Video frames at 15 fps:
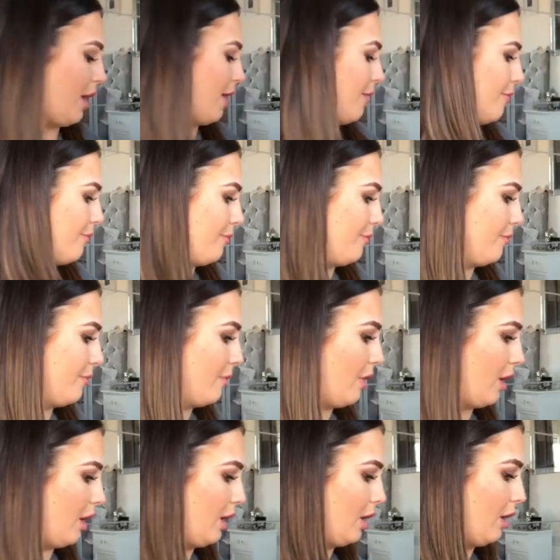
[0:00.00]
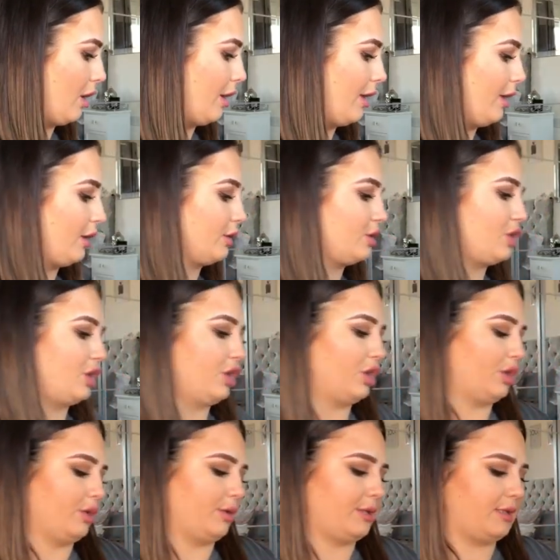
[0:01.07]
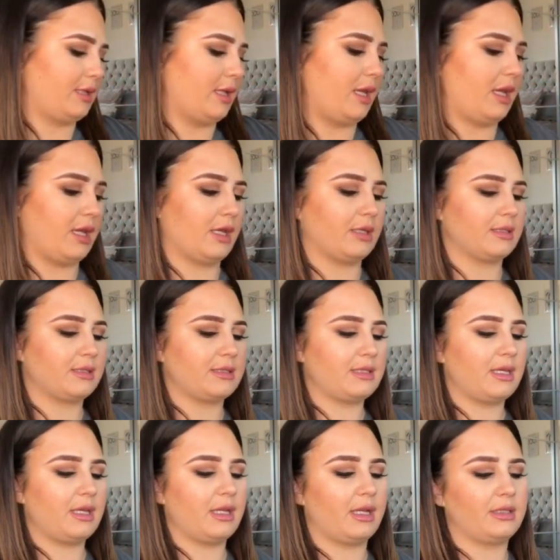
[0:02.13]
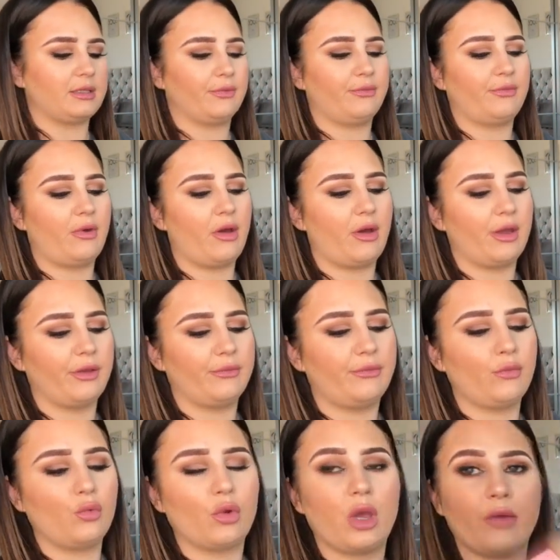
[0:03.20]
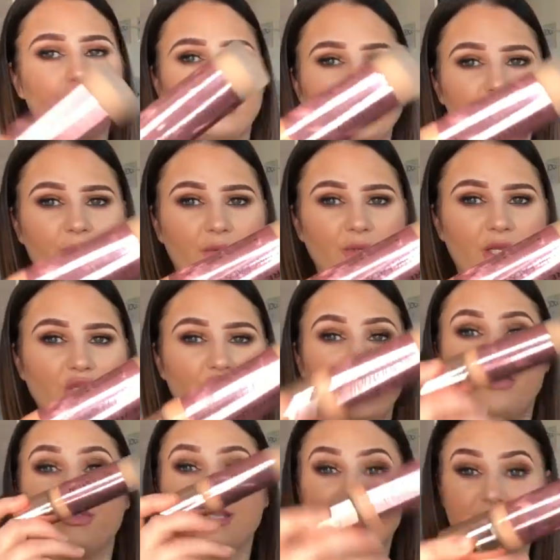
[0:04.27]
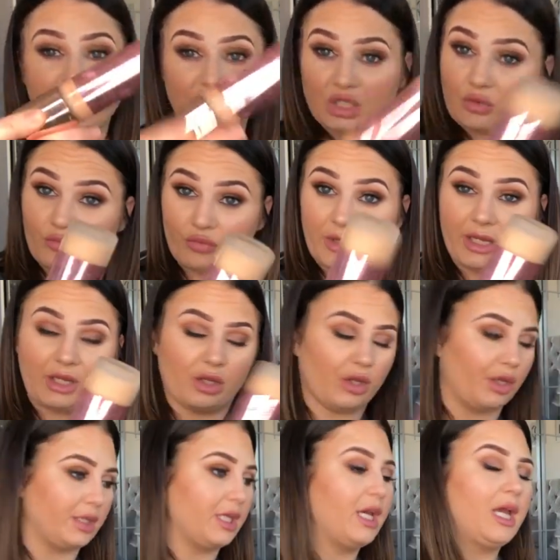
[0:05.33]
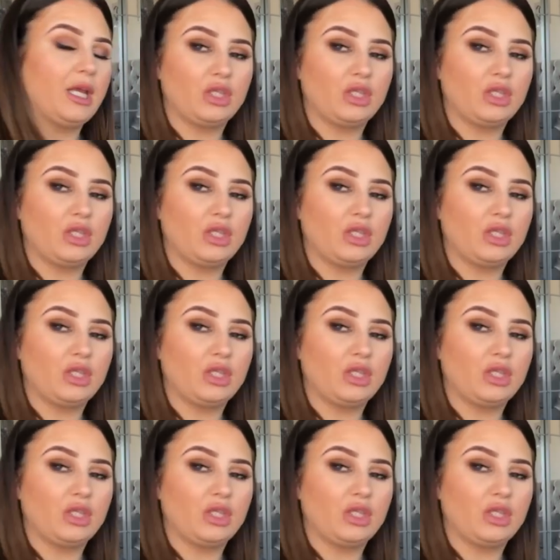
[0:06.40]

I like to use the Conceal and Define Full Coverage Foundation. This is actually really good.